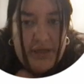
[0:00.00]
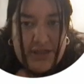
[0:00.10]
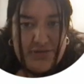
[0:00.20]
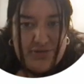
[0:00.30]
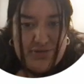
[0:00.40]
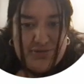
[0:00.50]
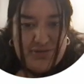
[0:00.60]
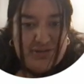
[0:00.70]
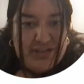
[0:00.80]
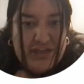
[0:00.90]
cancers.
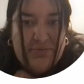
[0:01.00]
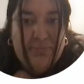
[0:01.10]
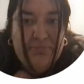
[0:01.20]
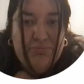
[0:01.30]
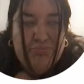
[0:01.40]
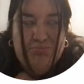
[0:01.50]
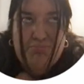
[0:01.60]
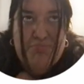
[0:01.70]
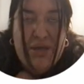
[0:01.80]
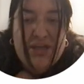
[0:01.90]
Isn't that
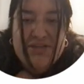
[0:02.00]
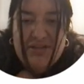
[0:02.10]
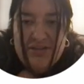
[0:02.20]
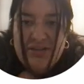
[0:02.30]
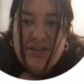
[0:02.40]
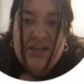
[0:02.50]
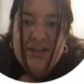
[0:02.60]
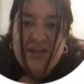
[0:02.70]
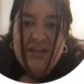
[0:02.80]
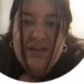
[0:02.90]
amazing?
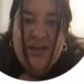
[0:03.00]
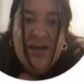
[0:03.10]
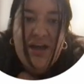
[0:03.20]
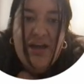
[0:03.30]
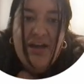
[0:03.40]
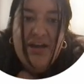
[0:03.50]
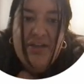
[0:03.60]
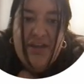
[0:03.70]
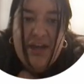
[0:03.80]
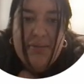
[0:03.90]

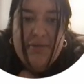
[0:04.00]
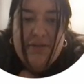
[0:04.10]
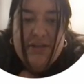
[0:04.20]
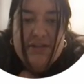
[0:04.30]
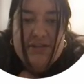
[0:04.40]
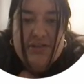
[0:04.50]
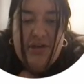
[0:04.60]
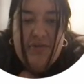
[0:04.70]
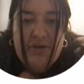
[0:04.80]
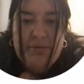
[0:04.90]
The aim of these
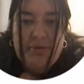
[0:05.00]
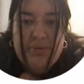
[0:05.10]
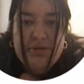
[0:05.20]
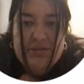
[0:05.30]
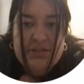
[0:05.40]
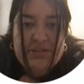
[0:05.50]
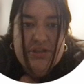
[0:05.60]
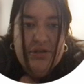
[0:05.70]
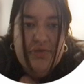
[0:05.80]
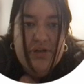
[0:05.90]
novel inhibitors is
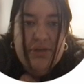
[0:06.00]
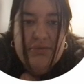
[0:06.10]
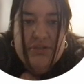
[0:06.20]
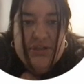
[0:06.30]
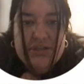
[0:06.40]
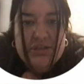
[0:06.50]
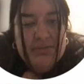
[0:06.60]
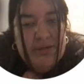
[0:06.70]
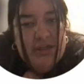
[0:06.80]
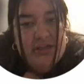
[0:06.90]
to overcome resistance
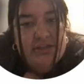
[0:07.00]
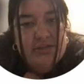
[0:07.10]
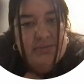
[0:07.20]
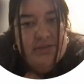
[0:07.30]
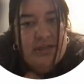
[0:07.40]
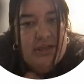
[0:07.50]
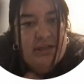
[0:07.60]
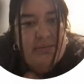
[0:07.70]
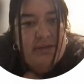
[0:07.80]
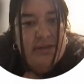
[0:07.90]
mechanisms that
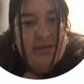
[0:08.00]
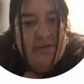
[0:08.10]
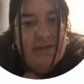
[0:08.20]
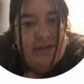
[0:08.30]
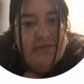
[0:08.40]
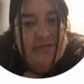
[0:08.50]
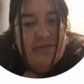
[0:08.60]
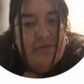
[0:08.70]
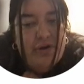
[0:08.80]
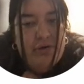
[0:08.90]
limit the effectiveness
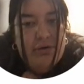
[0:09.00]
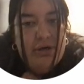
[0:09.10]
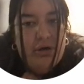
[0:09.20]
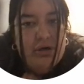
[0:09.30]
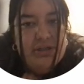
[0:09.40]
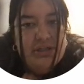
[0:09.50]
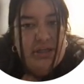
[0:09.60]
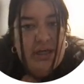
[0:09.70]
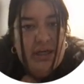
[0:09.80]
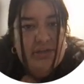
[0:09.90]
of current
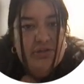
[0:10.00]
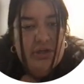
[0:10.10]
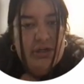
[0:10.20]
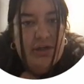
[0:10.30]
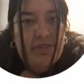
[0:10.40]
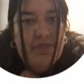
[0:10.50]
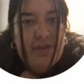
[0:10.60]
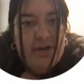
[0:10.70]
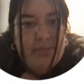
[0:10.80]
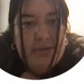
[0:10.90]
RTK targeted
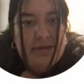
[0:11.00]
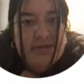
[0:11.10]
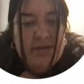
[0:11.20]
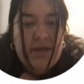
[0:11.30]
therapies.